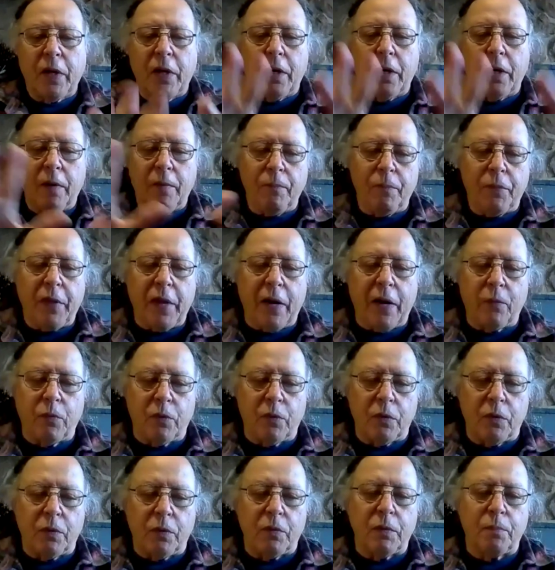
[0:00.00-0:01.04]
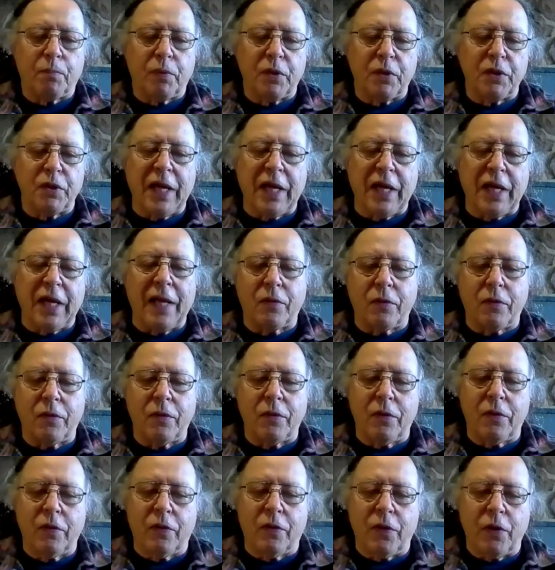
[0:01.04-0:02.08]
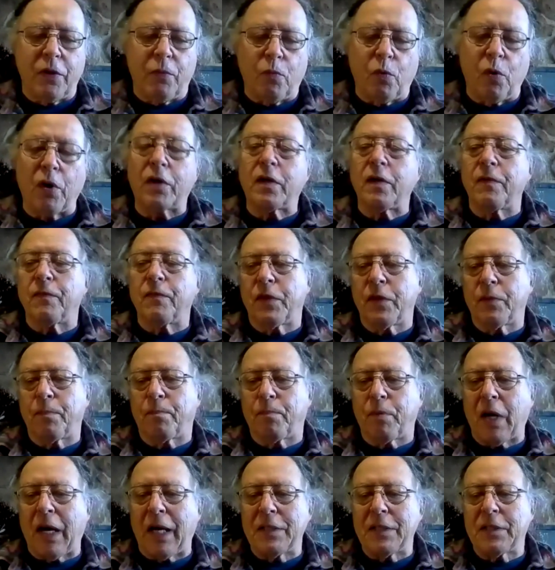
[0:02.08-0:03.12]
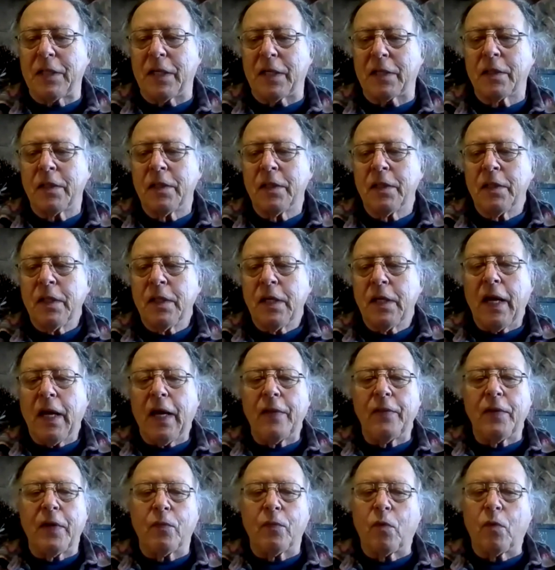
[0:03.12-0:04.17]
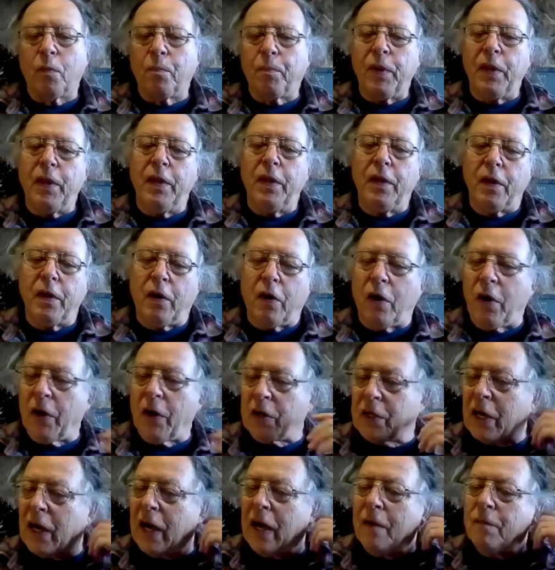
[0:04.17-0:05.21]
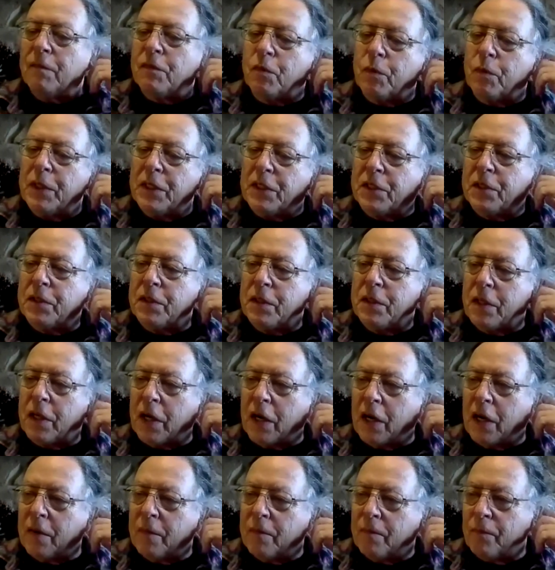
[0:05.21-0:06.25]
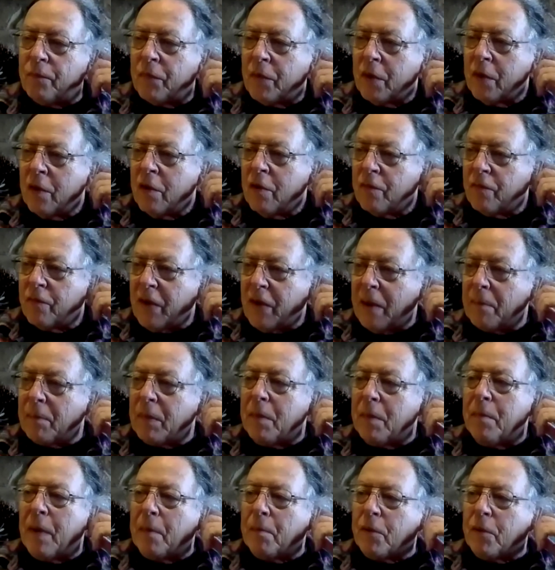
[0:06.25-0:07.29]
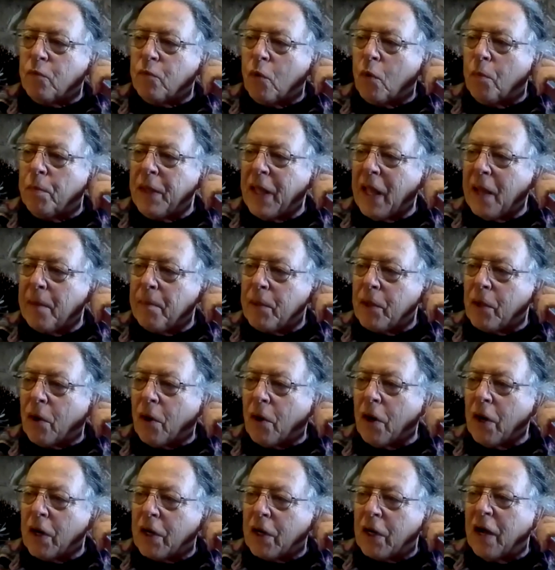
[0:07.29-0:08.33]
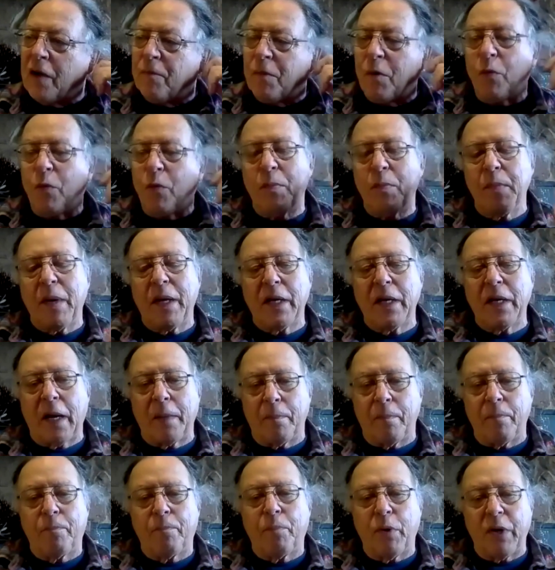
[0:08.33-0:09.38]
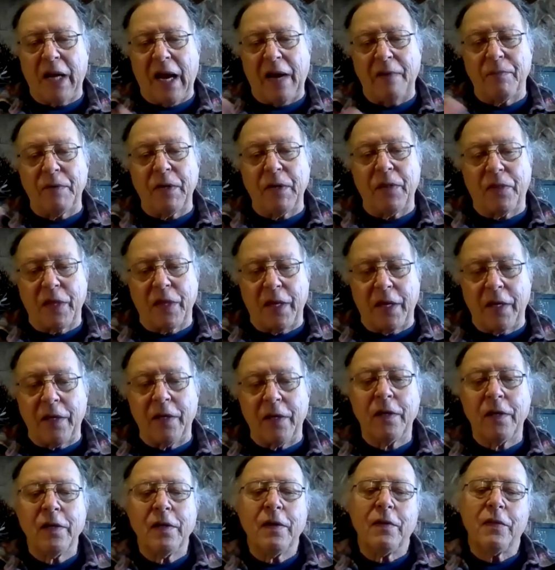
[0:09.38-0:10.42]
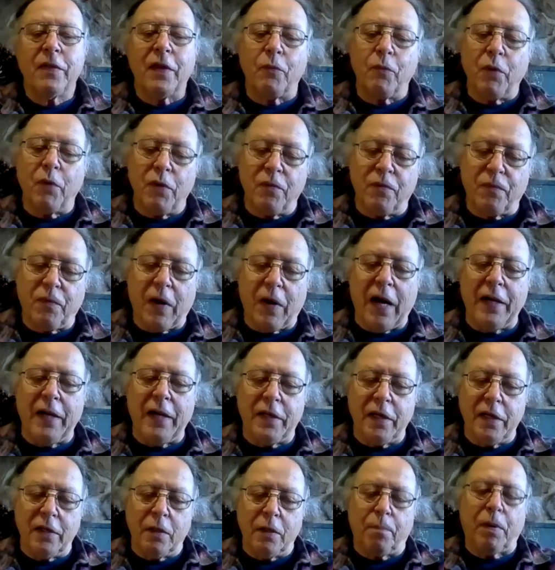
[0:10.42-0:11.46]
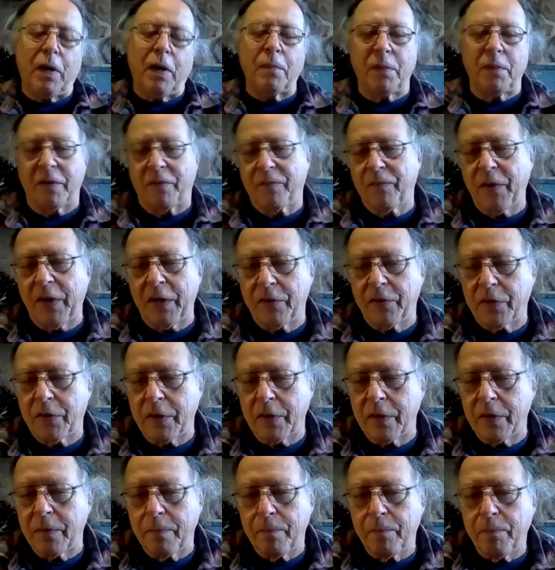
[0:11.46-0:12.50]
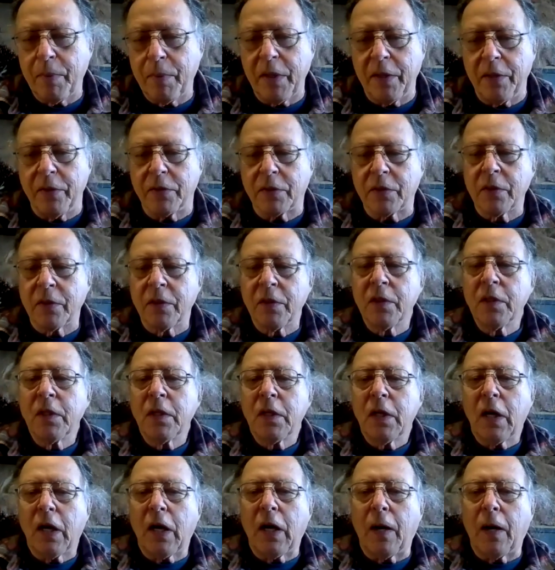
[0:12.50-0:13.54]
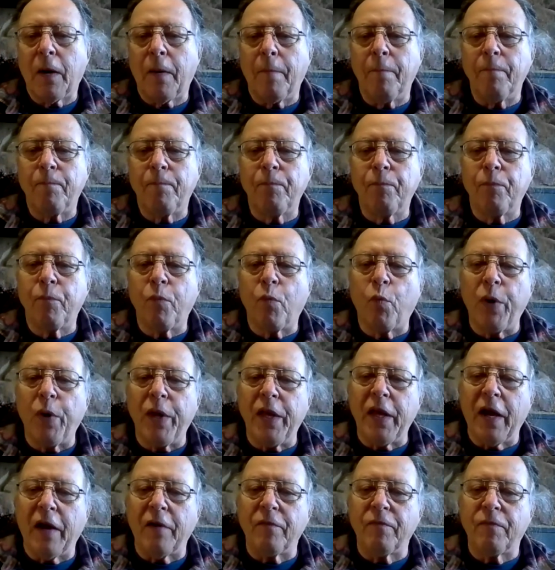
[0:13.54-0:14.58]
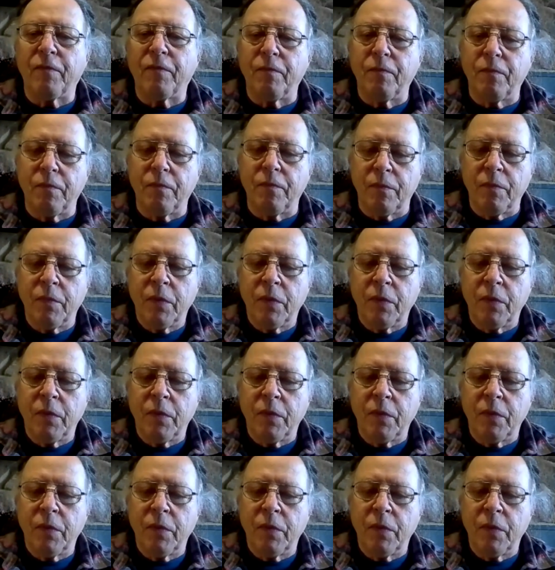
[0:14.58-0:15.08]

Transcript: that will present the work of the project, and there will be archives which family members will be able to archive, but we may not put everything that we find in the public-facing piece. We have